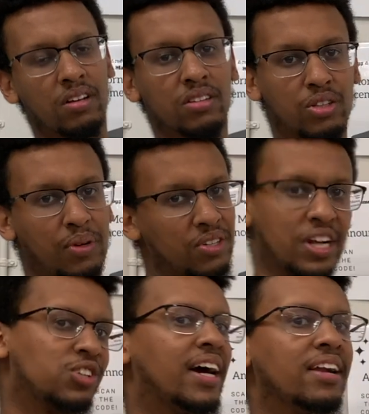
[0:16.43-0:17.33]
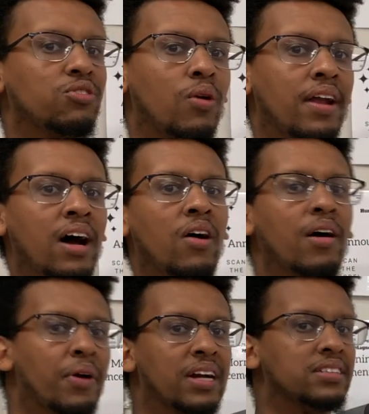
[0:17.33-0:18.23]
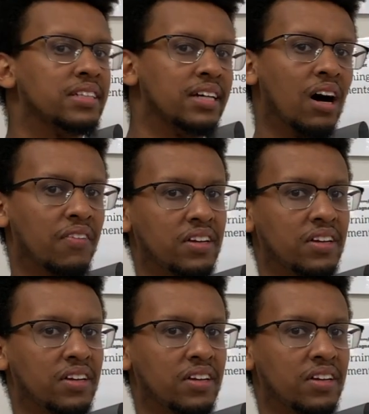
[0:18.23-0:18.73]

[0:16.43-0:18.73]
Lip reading: So we're just going to try this one out, and we're going to see all the